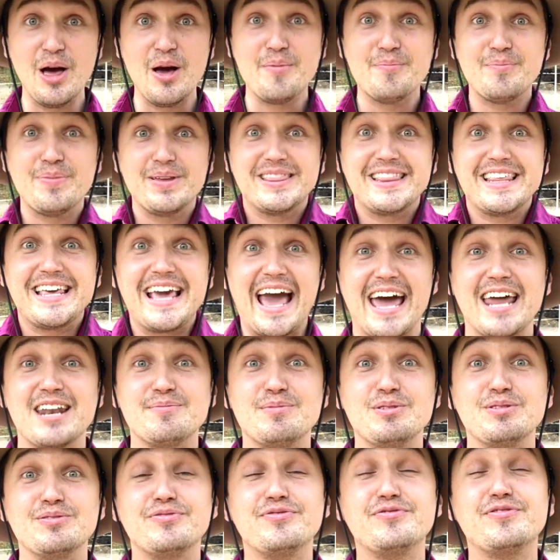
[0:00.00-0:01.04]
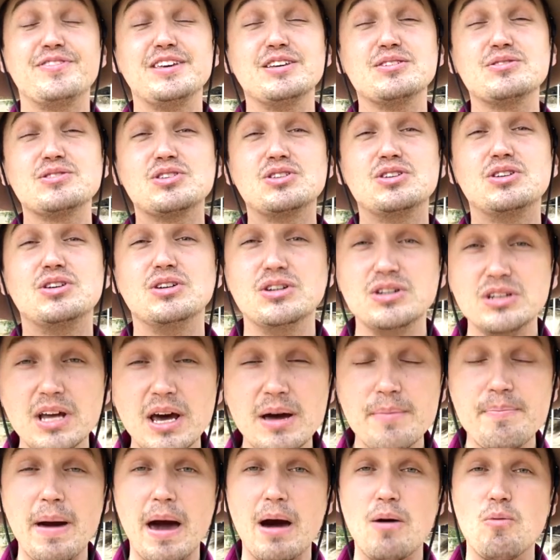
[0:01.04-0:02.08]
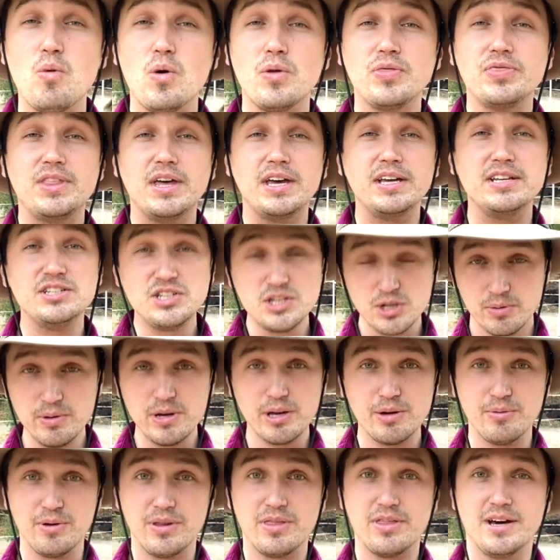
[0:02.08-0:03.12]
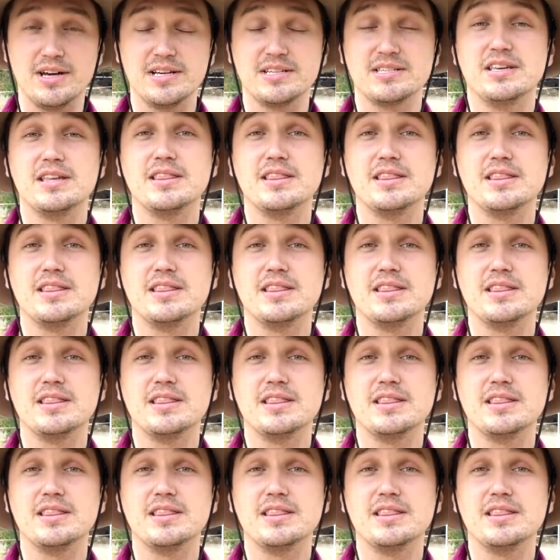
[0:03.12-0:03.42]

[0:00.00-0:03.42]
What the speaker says: but the animal feels good about what they're doing with us.